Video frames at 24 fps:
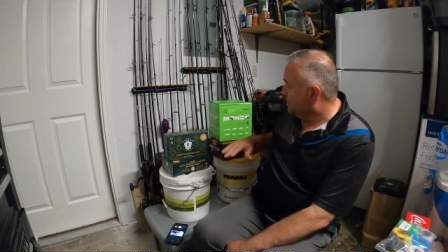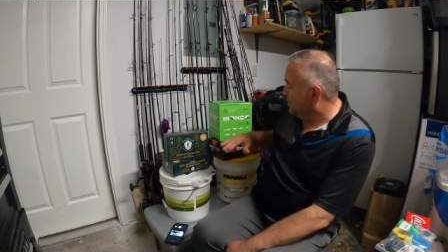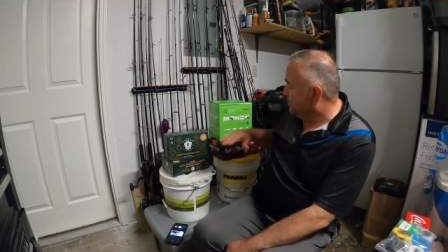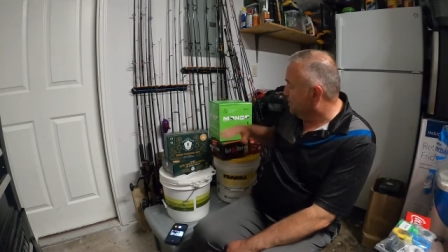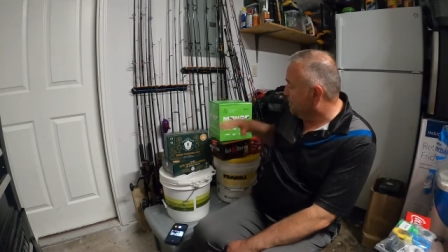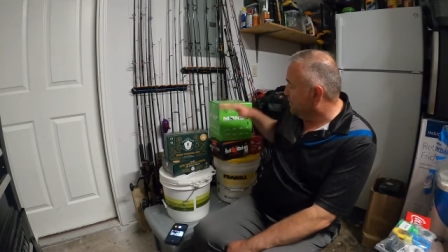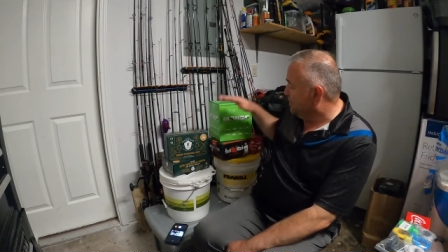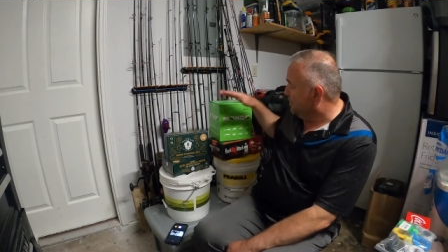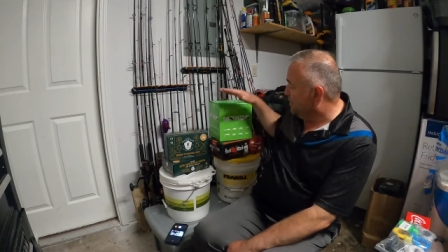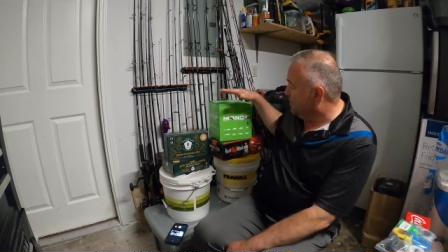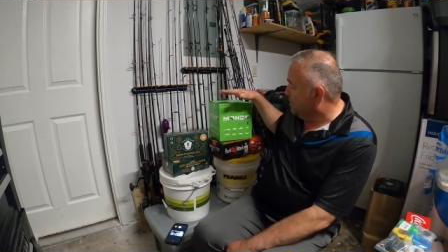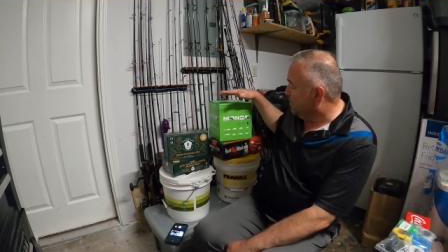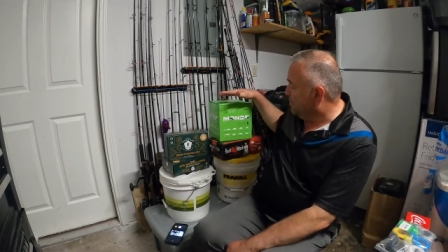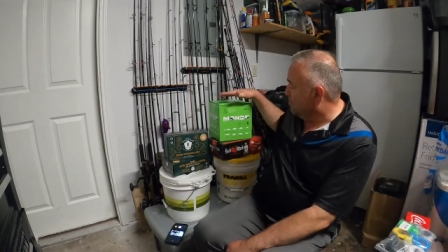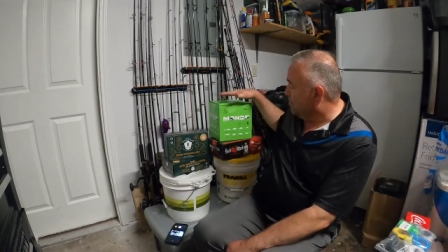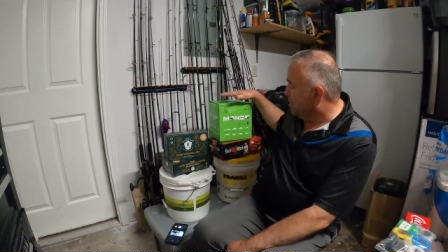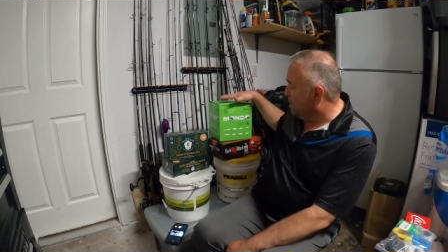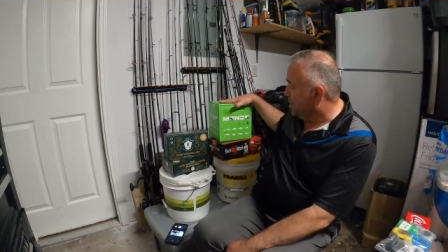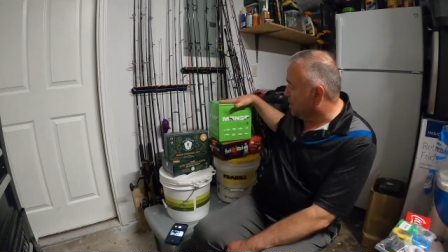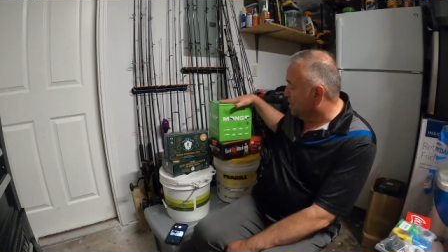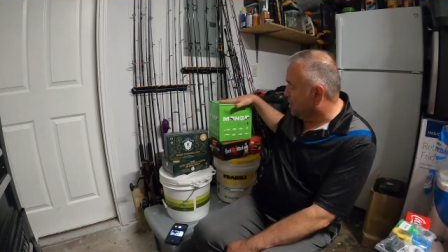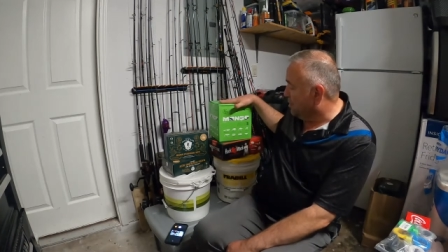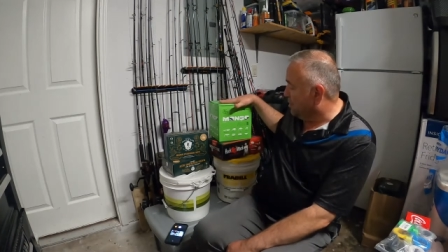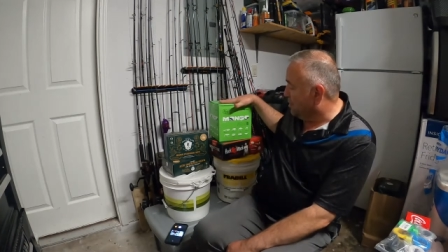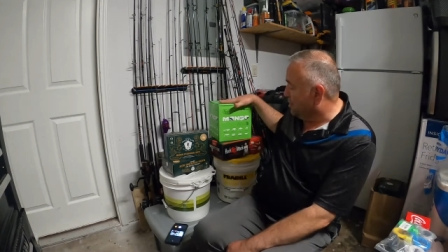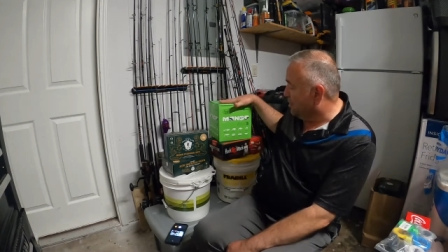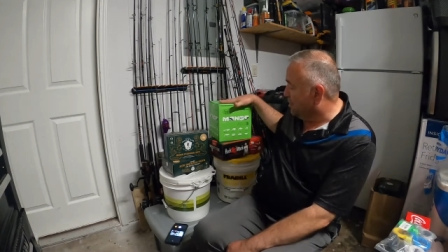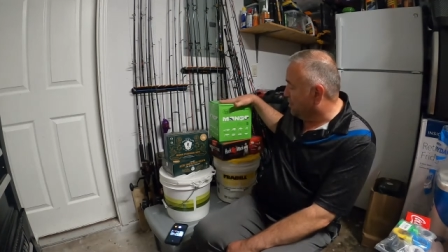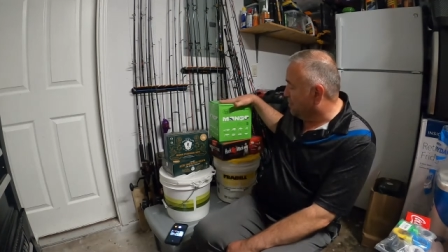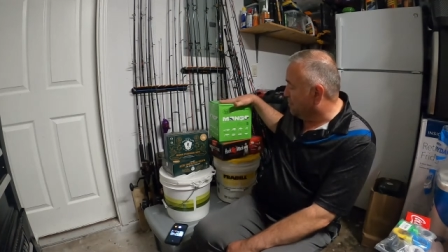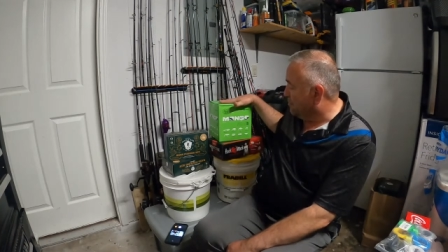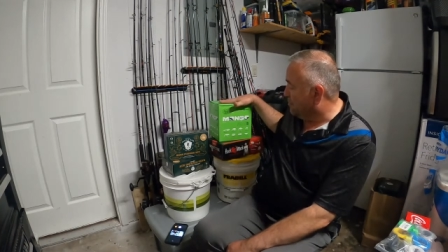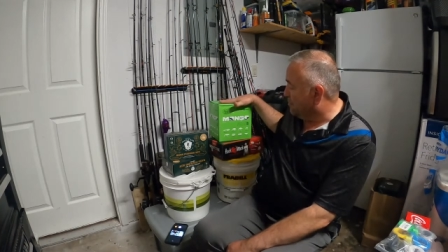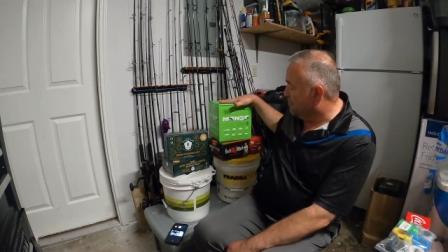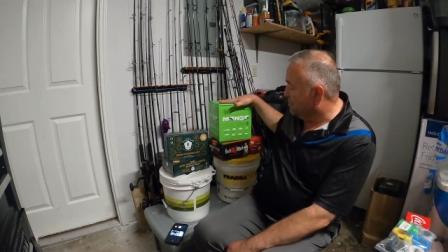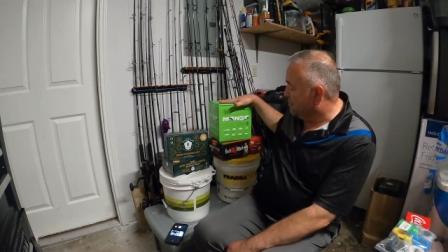I've done the
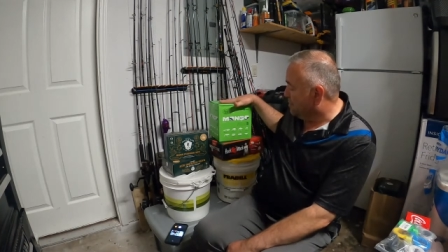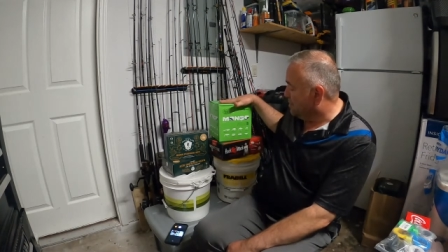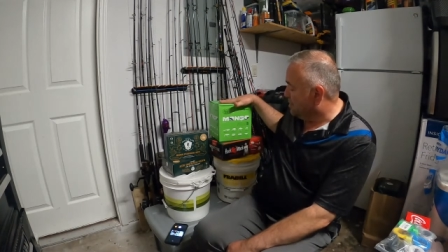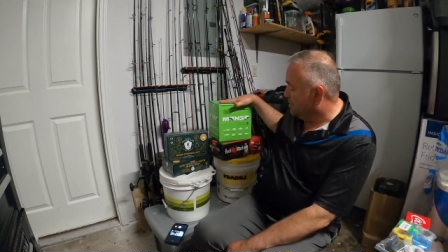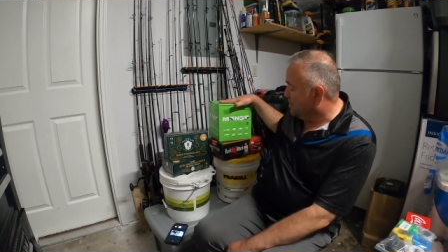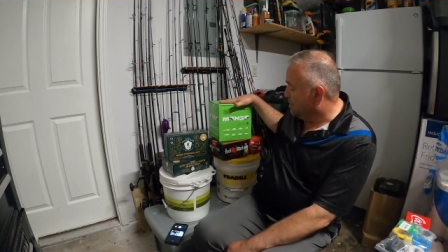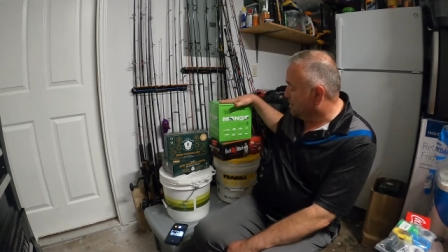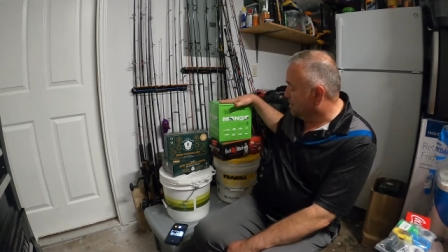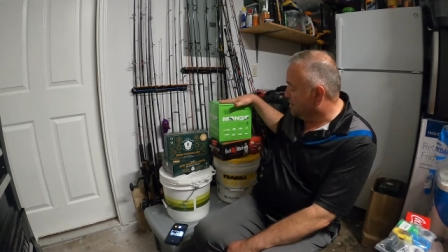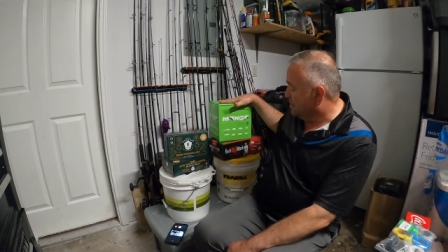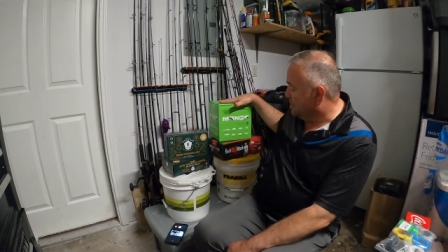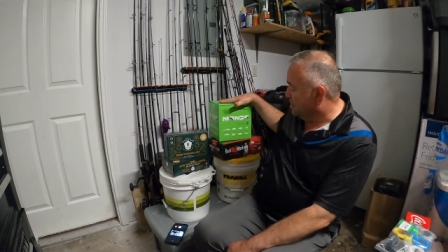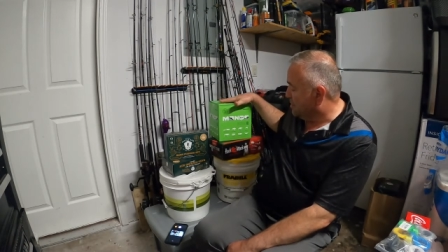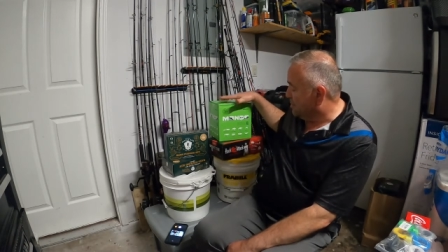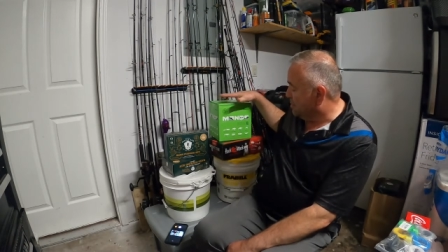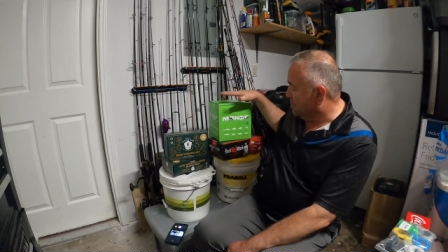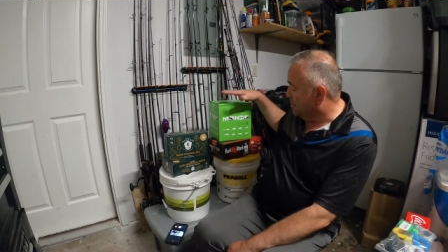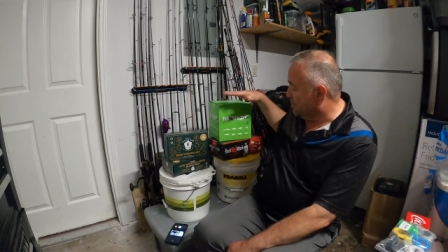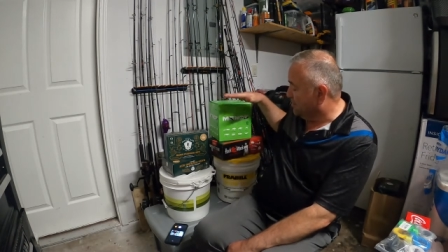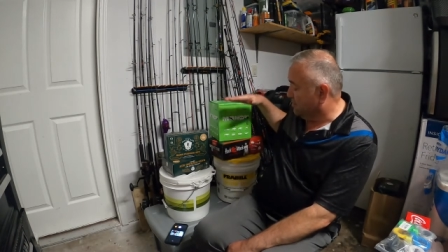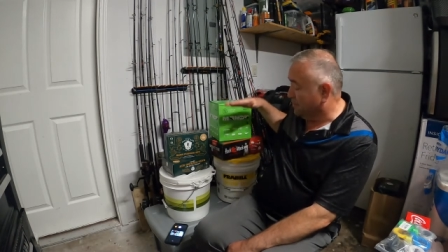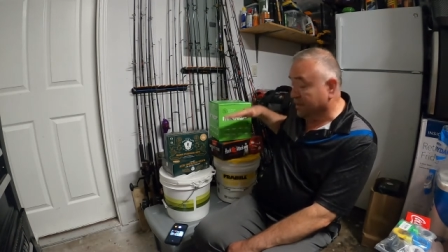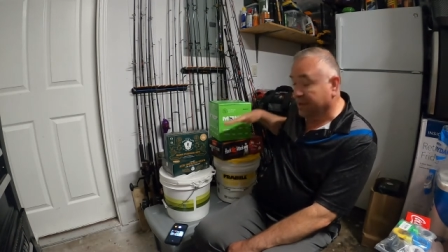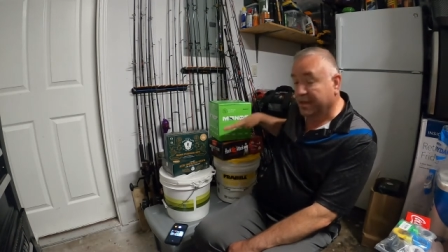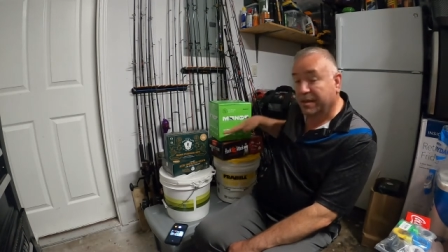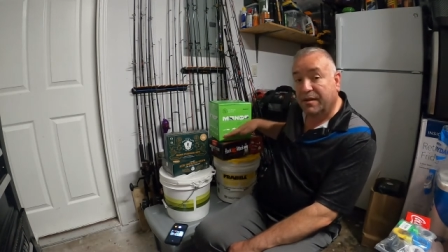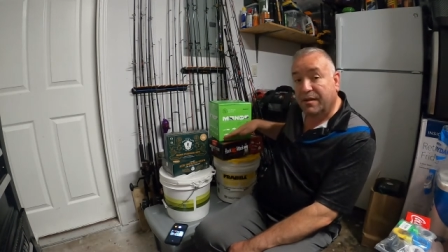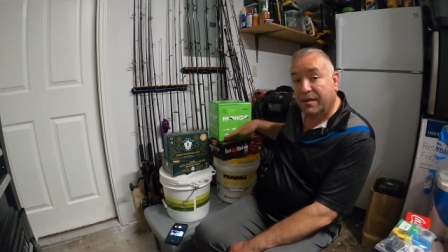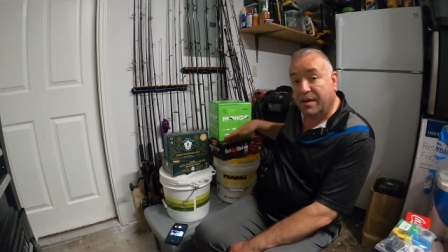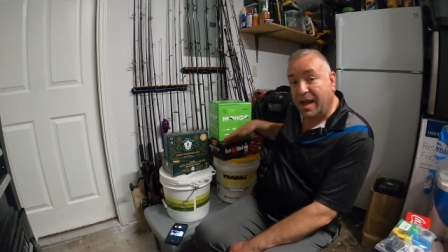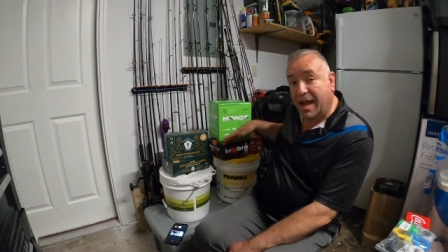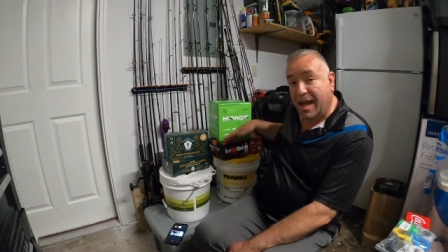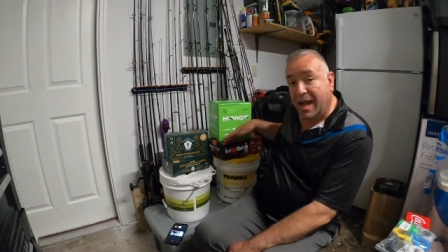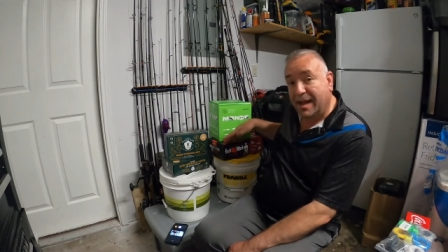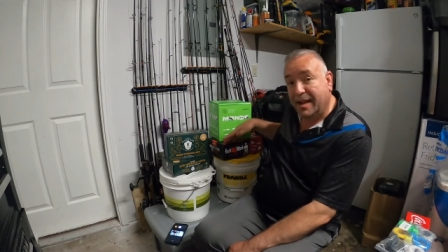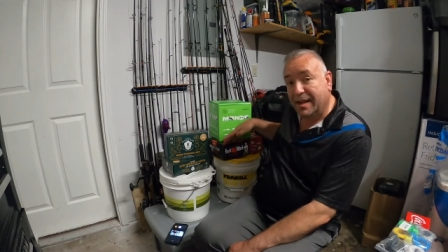Mondo, done the
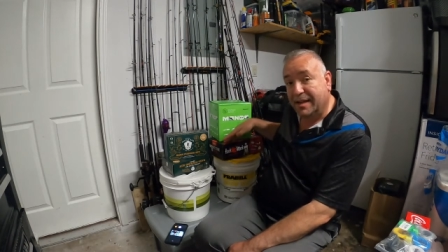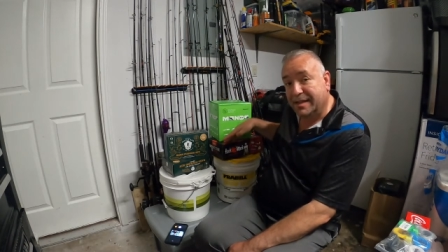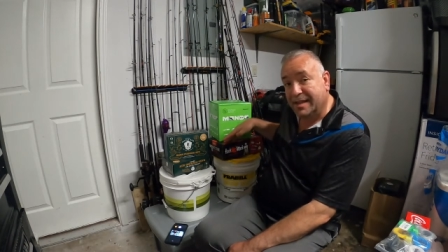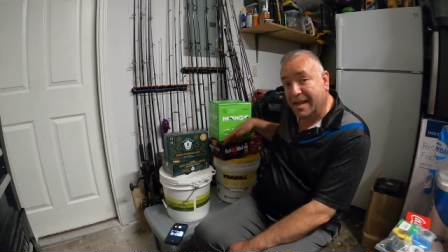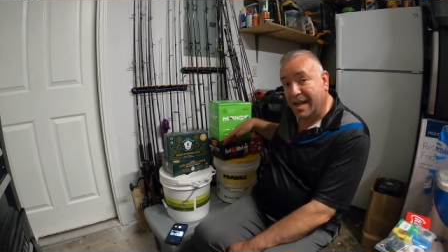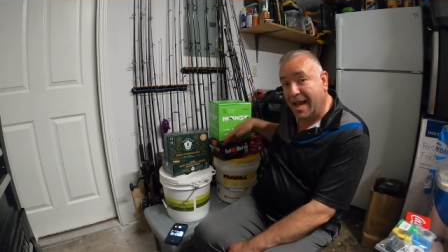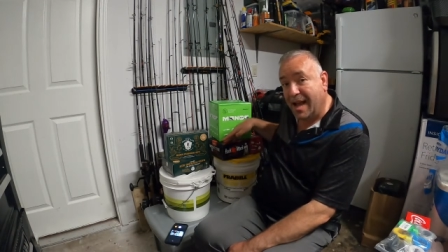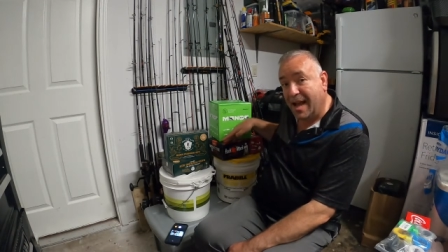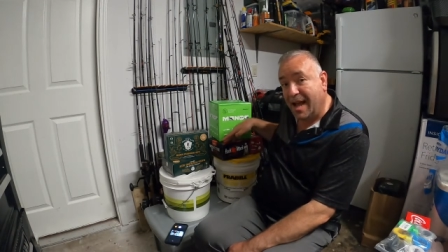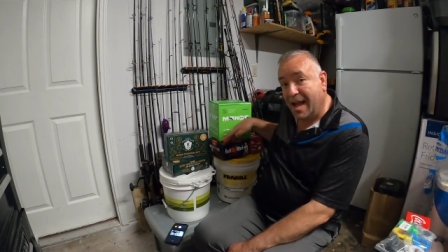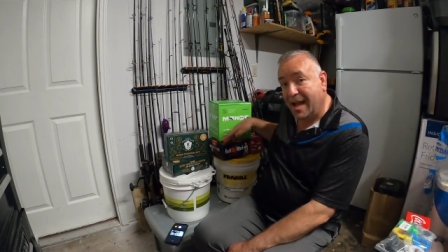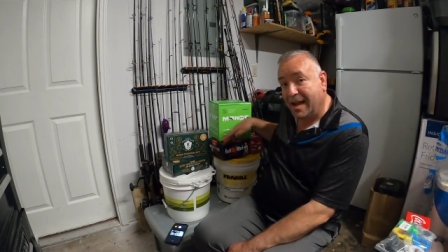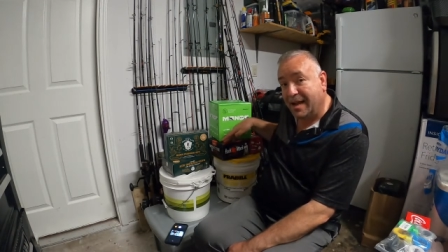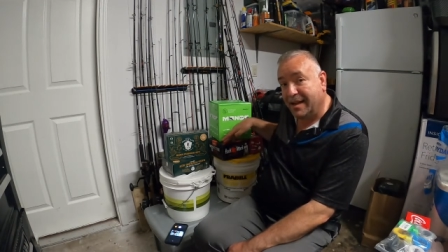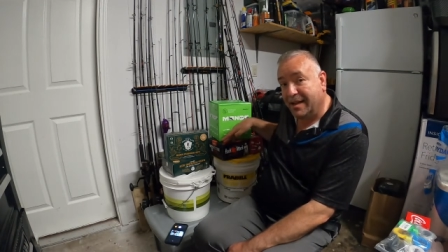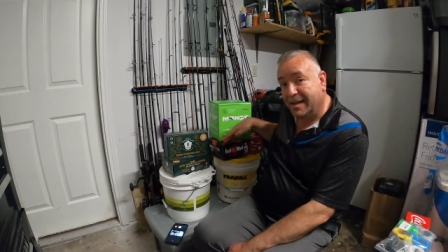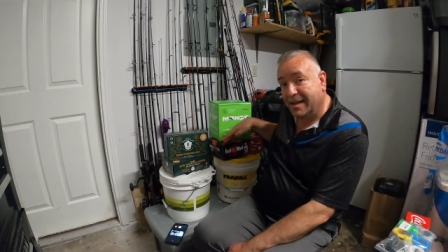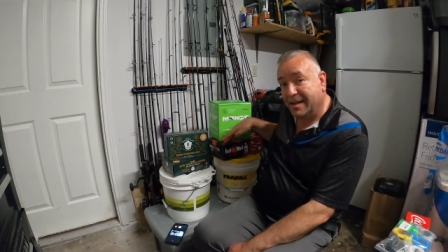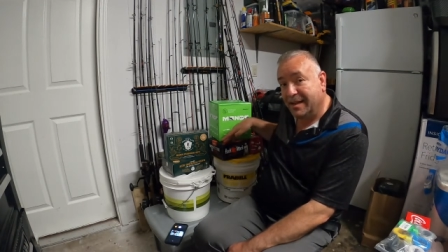Hack Attack.